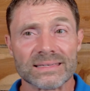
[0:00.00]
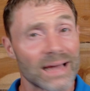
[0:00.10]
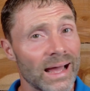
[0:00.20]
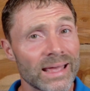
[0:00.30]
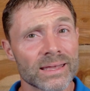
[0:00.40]

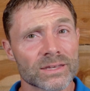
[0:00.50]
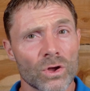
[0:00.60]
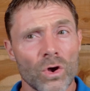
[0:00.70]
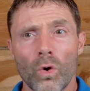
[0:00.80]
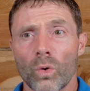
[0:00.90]
diet
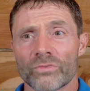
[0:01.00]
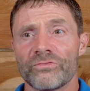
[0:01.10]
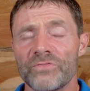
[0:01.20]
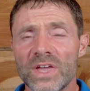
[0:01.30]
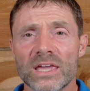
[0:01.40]
or
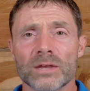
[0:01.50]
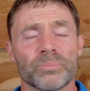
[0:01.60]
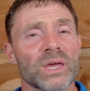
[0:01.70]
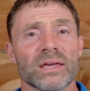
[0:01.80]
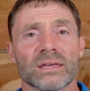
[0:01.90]
feed
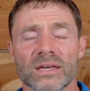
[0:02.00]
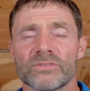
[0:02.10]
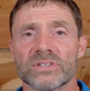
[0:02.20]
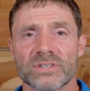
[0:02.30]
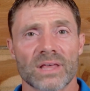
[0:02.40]
being
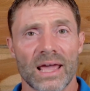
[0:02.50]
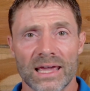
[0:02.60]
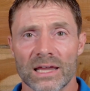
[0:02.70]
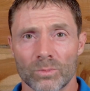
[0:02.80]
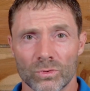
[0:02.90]
given to the
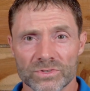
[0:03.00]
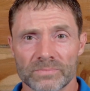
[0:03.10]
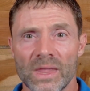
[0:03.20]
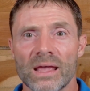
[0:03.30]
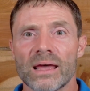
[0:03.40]
animals.
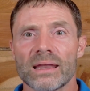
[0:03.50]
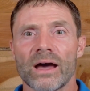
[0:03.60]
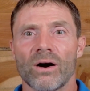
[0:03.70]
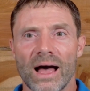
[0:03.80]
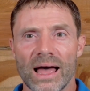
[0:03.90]

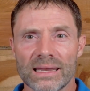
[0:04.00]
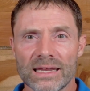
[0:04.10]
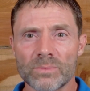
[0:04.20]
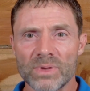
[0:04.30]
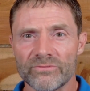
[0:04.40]
Now, I
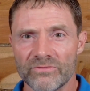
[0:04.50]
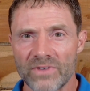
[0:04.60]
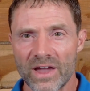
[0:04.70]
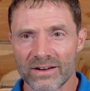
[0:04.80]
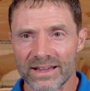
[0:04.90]
need to be
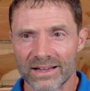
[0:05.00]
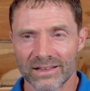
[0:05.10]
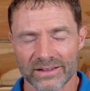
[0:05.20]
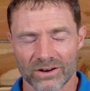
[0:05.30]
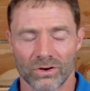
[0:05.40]
very
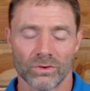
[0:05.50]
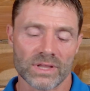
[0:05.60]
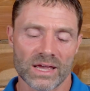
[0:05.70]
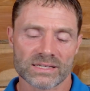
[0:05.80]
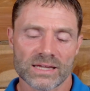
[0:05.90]
clear on
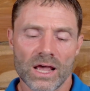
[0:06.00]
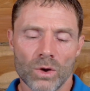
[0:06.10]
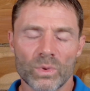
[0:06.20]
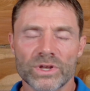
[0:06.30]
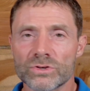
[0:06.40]
this.
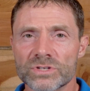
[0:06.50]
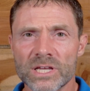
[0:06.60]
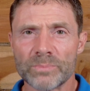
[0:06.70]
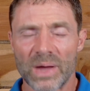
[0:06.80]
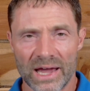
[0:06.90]
When you
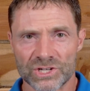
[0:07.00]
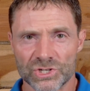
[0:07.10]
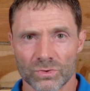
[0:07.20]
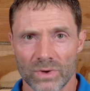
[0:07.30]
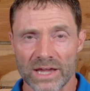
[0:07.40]

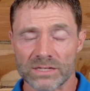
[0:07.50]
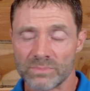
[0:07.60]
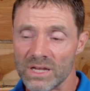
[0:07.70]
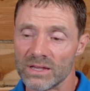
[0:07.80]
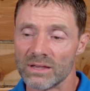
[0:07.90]
pasture-raised,
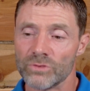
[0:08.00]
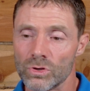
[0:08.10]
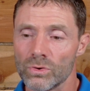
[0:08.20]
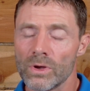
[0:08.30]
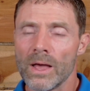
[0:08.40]
many of
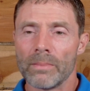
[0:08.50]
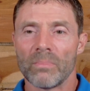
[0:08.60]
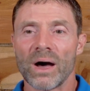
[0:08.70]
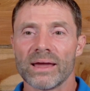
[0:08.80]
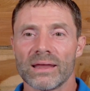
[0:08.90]
you
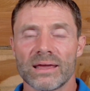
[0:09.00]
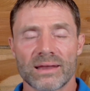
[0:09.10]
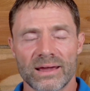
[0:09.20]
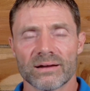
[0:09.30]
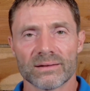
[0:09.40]
might
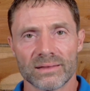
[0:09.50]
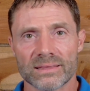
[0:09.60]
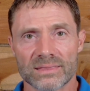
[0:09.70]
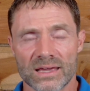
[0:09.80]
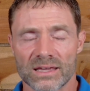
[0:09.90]
inherently
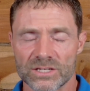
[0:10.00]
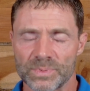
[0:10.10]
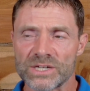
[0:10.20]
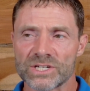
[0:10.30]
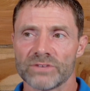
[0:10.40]
think,
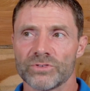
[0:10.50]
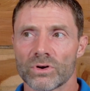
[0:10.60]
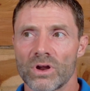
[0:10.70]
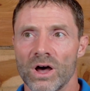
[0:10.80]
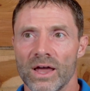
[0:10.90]
especially if you're
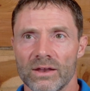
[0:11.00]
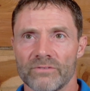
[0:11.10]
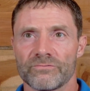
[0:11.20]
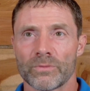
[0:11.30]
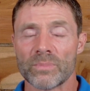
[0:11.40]
not
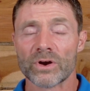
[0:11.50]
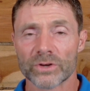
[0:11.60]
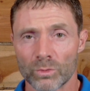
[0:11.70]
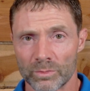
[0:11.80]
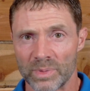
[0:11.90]

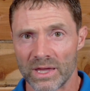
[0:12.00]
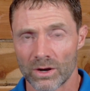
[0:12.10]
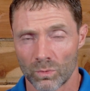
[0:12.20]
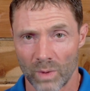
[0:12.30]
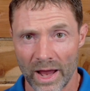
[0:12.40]
familiar with being
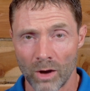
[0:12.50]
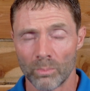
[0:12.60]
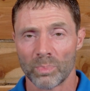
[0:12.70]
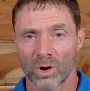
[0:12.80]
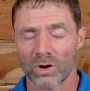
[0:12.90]

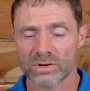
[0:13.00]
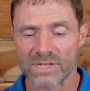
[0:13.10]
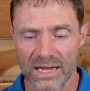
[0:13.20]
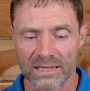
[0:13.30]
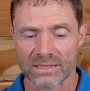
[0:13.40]
around birds
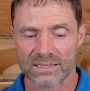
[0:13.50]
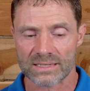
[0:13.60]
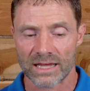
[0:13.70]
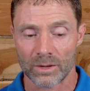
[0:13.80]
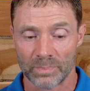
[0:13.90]
in
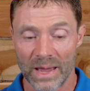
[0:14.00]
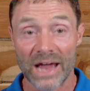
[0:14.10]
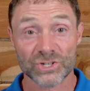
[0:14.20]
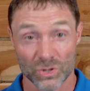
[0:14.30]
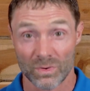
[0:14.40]
a
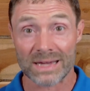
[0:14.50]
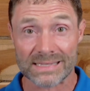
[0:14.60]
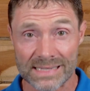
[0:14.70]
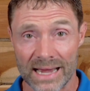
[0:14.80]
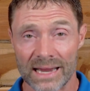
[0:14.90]
pasture-raised
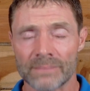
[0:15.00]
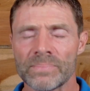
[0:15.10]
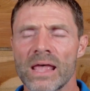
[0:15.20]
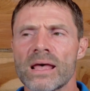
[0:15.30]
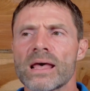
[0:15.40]
setting,
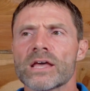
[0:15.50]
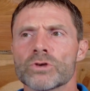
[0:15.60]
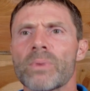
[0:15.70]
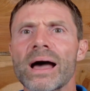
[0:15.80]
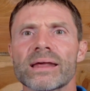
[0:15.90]
you
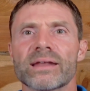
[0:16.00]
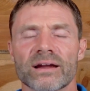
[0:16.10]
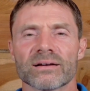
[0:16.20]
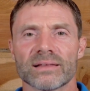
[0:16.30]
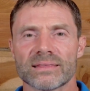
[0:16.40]
might
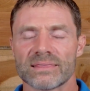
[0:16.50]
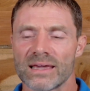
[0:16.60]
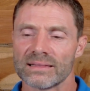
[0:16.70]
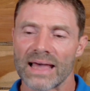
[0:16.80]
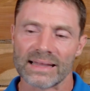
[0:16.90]
inherently
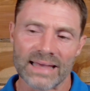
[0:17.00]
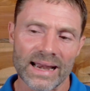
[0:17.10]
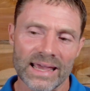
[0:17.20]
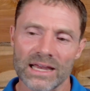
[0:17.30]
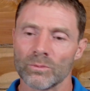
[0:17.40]
think that that
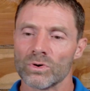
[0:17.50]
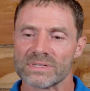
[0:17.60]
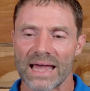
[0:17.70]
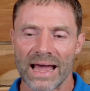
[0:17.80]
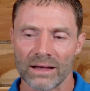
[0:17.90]
animal is
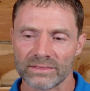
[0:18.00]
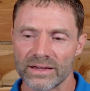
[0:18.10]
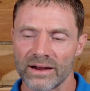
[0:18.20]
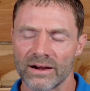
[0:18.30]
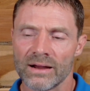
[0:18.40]
out
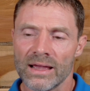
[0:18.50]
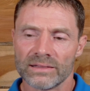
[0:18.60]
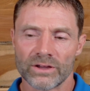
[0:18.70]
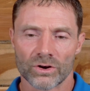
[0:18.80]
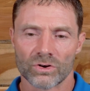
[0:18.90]
there,
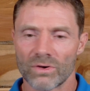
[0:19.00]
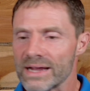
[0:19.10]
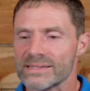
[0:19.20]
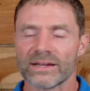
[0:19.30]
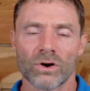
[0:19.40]
they're
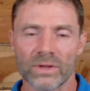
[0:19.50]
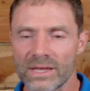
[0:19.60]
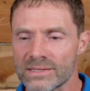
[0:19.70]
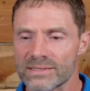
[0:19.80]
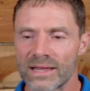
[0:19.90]
grazing on
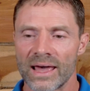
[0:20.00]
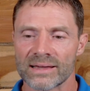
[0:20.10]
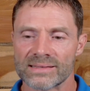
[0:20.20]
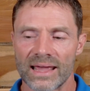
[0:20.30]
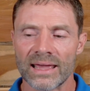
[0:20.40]

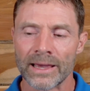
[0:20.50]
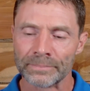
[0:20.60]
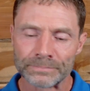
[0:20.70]
insects and